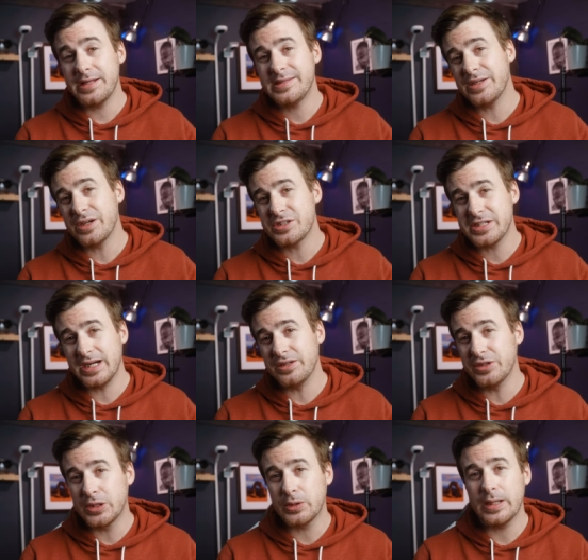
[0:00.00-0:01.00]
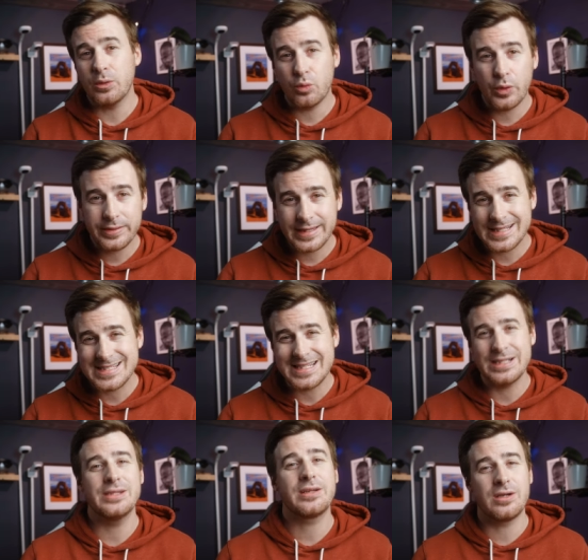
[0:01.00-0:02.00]
and tell your child to create what they
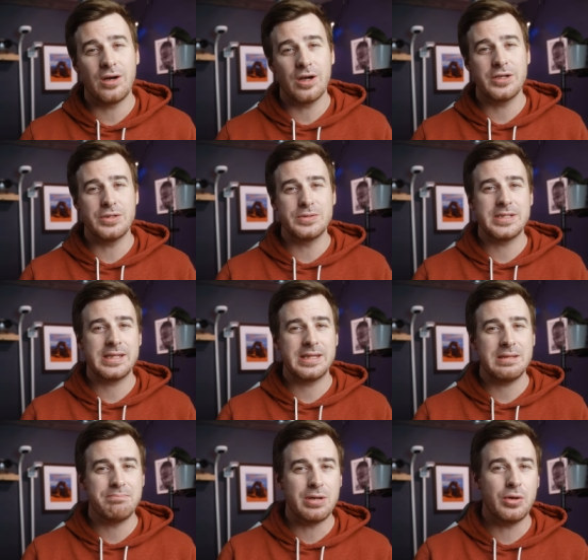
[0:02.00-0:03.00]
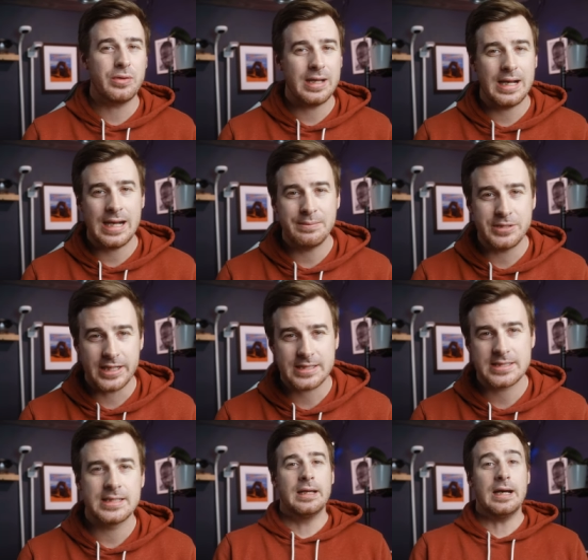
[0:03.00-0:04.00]
see on the card using the boat
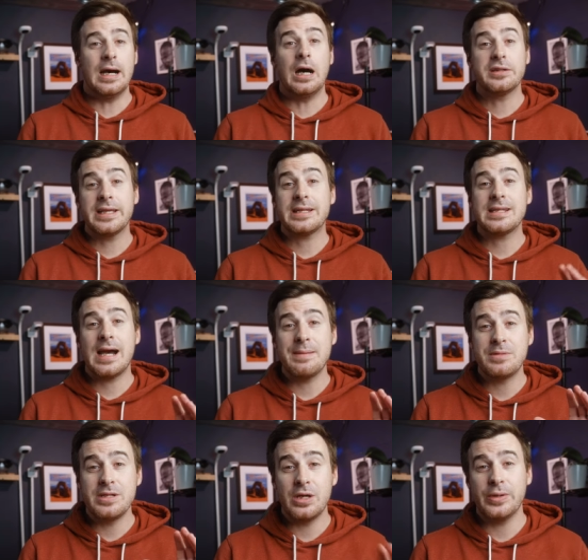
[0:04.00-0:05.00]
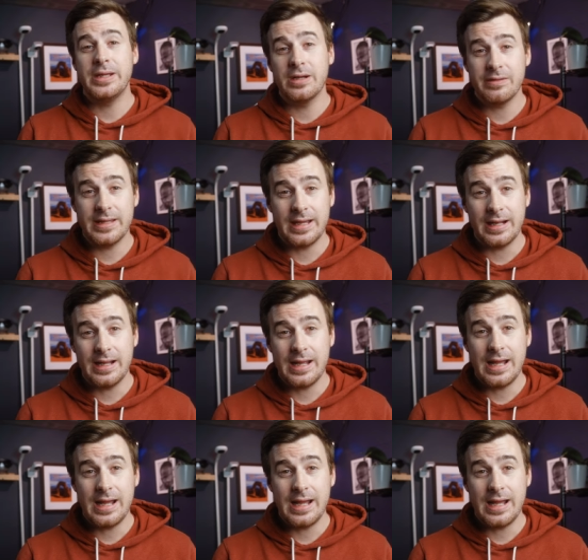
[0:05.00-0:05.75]
objects. Uh, I'll take time to note here that